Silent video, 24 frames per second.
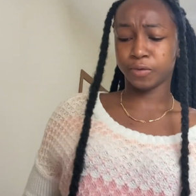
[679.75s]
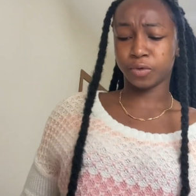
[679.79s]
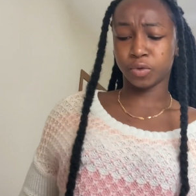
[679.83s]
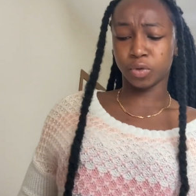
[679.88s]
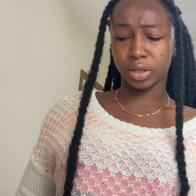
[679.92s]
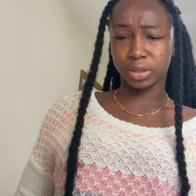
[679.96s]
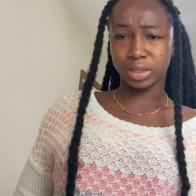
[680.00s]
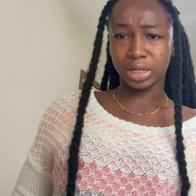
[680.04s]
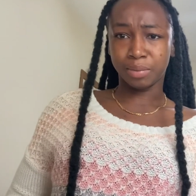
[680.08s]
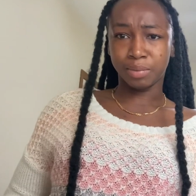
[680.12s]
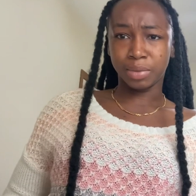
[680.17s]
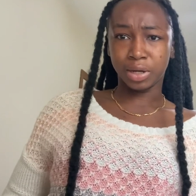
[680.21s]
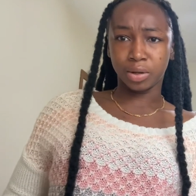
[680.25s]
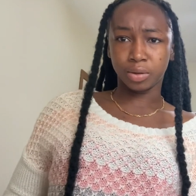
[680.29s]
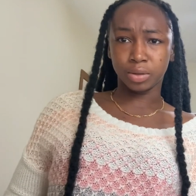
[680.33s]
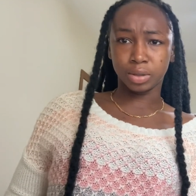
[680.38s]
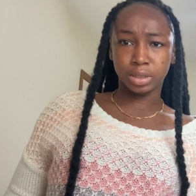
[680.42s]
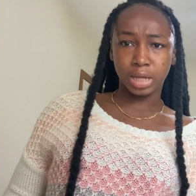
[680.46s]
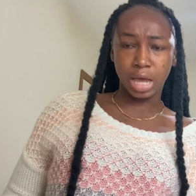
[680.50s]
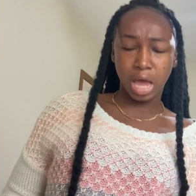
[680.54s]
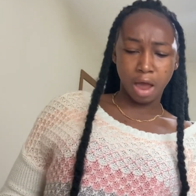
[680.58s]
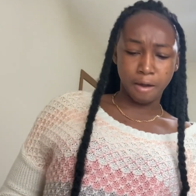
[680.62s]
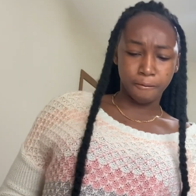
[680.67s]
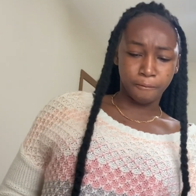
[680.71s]
talked about
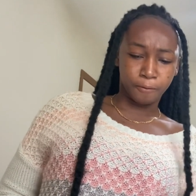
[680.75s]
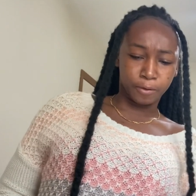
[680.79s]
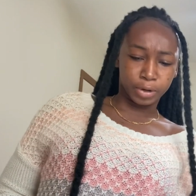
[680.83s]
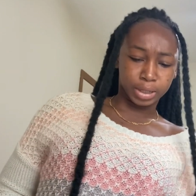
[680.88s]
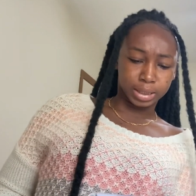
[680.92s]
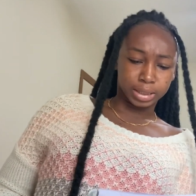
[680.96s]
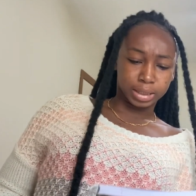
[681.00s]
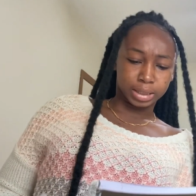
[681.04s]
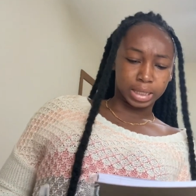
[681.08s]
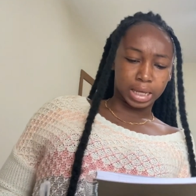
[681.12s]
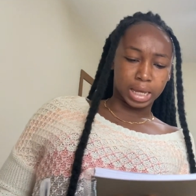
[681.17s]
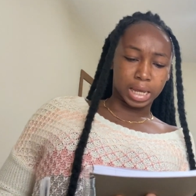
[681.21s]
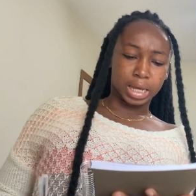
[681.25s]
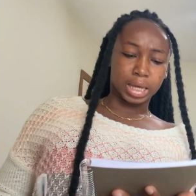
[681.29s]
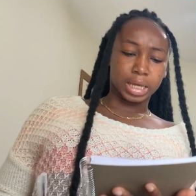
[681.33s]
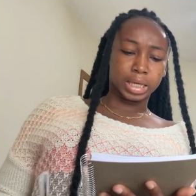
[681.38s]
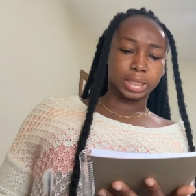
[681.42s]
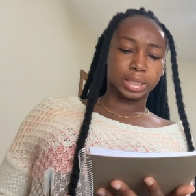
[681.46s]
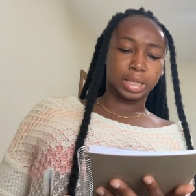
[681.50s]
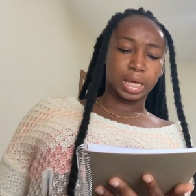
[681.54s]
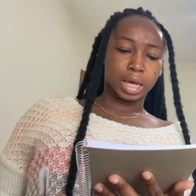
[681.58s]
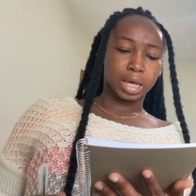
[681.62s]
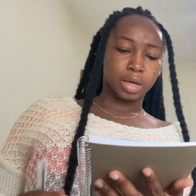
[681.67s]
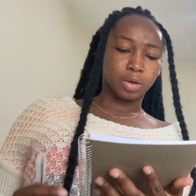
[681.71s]

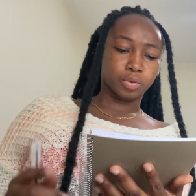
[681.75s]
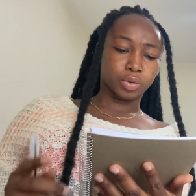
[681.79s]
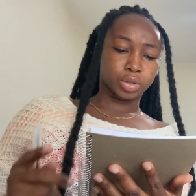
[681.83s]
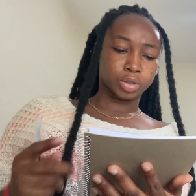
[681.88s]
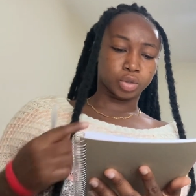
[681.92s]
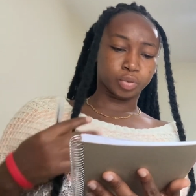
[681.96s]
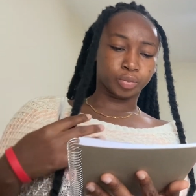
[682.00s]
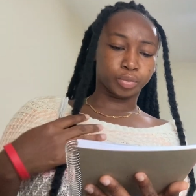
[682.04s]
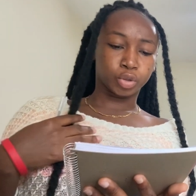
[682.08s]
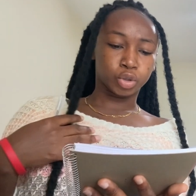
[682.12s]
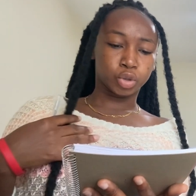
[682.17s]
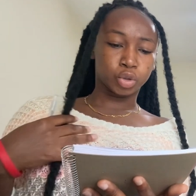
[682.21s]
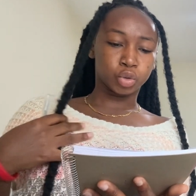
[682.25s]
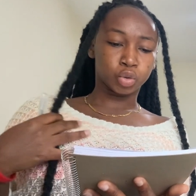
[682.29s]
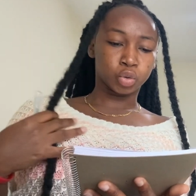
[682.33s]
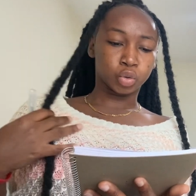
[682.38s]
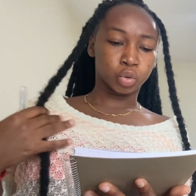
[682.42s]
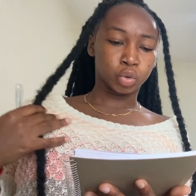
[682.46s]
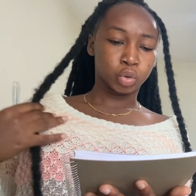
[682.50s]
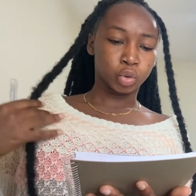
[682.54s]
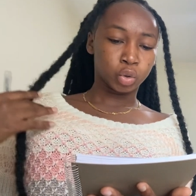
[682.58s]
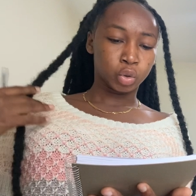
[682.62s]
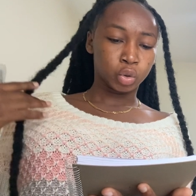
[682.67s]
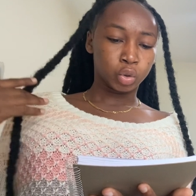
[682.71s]
everything that we're supposed to
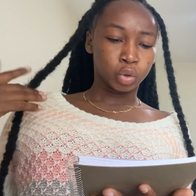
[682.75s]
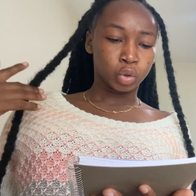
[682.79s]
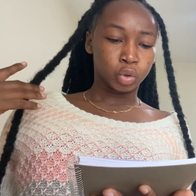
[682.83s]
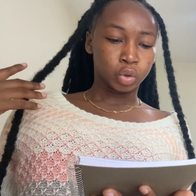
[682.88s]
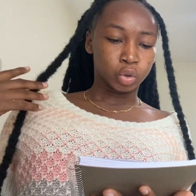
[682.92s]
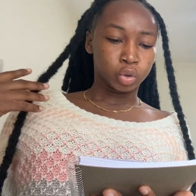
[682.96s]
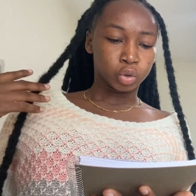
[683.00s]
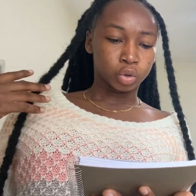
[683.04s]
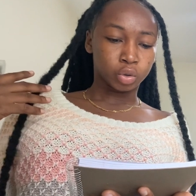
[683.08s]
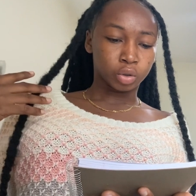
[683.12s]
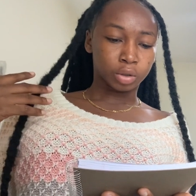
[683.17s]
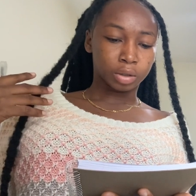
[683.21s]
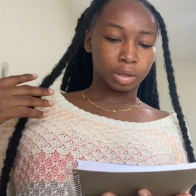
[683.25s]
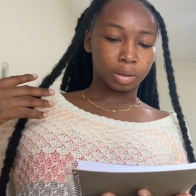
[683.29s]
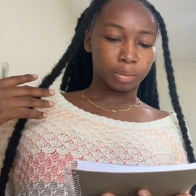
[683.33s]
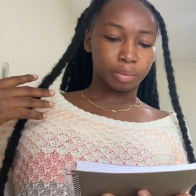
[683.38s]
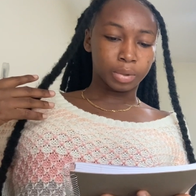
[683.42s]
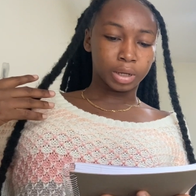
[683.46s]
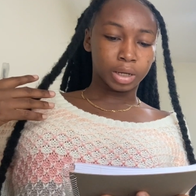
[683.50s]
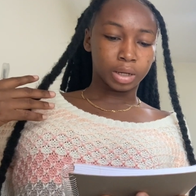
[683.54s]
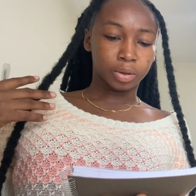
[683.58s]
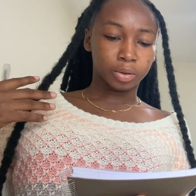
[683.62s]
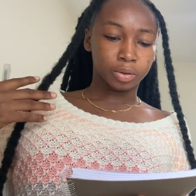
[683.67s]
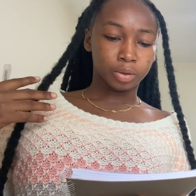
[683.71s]
talk
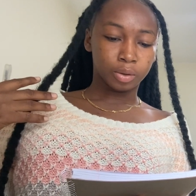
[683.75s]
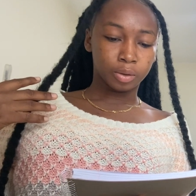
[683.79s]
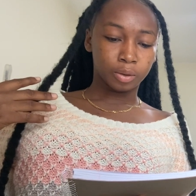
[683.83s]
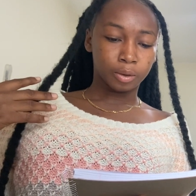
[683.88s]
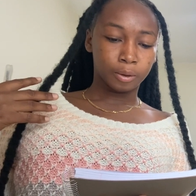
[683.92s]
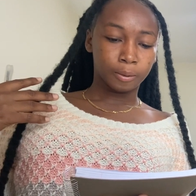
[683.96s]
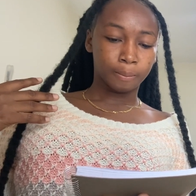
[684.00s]
about.